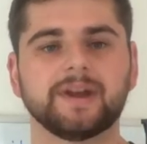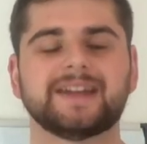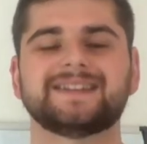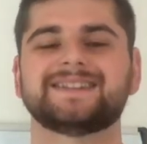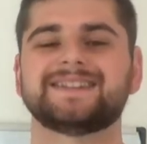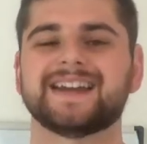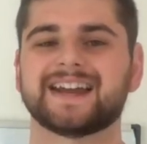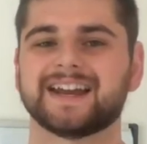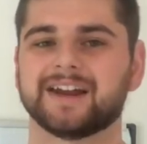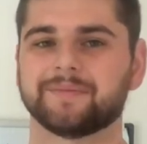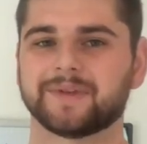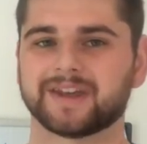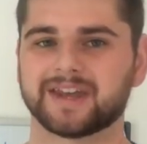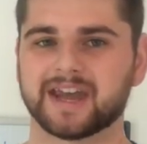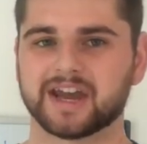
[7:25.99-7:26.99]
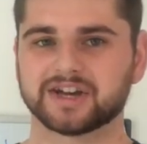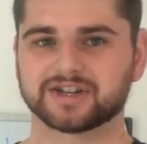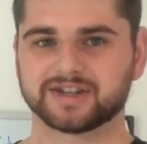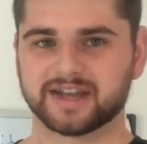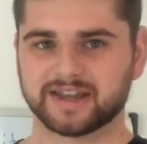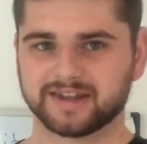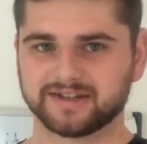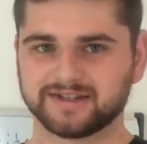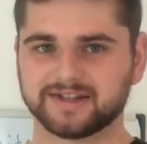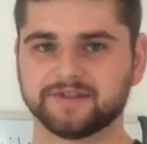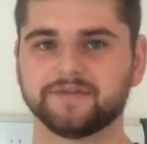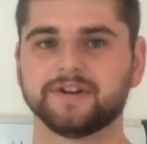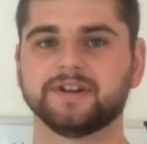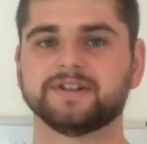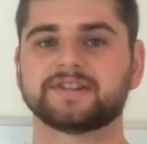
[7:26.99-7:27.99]
and stacking up the cash that the
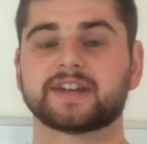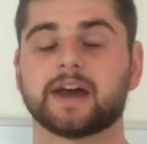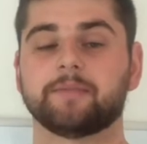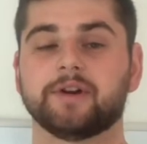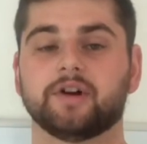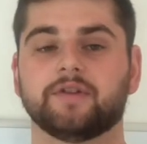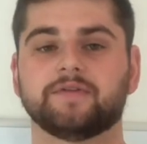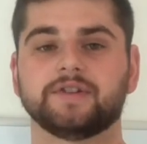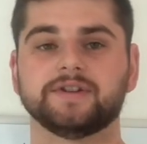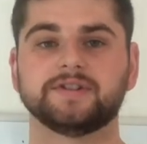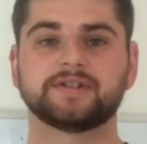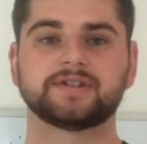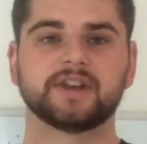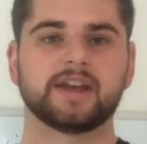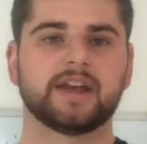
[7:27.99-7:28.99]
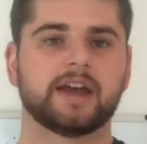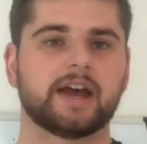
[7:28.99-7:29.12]
dividends coming off his